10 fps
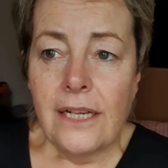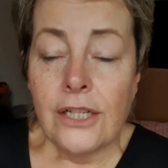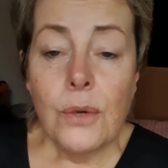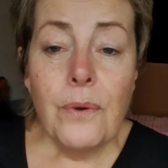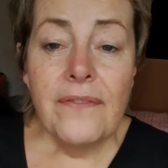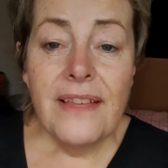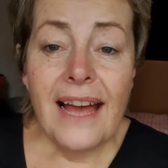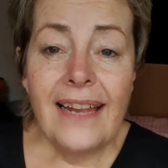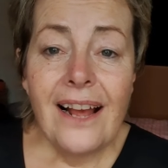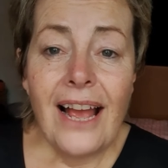So with
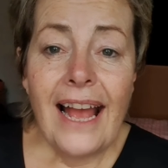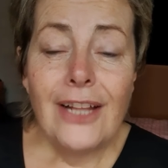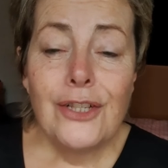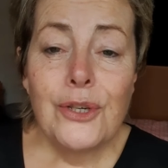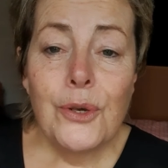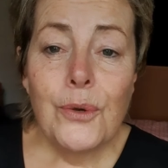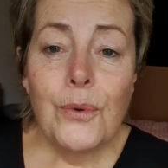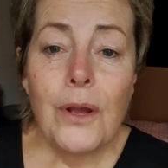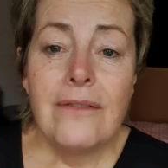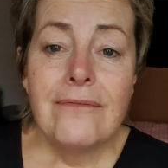that, I had
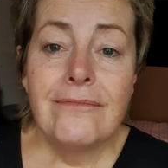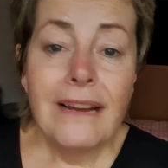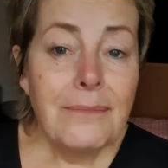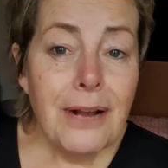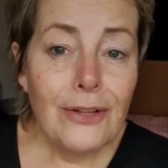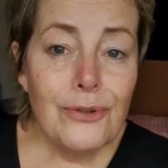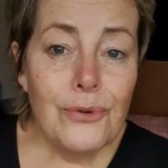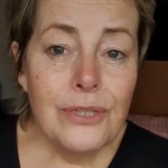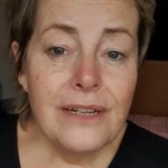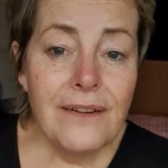to ring my
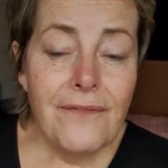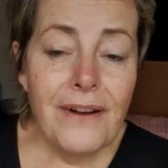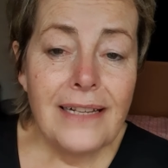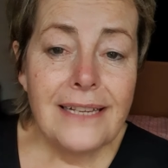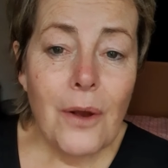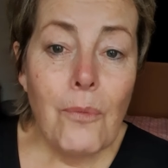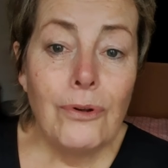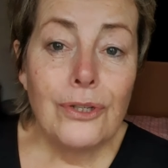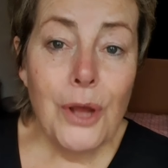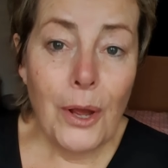daughter and find out
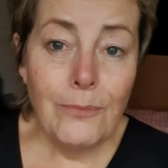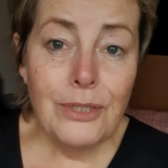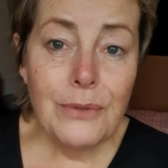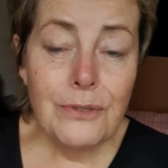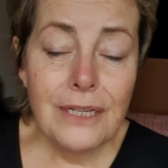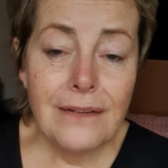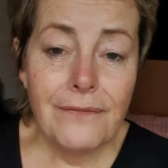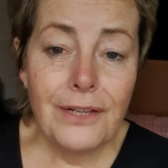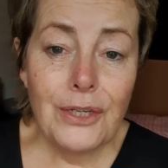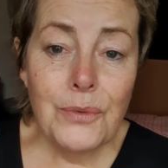what time she was going to
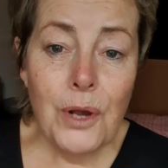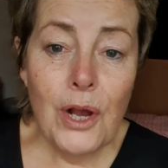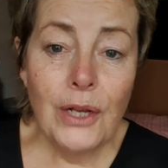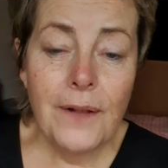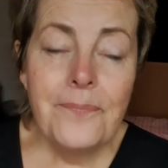finish work.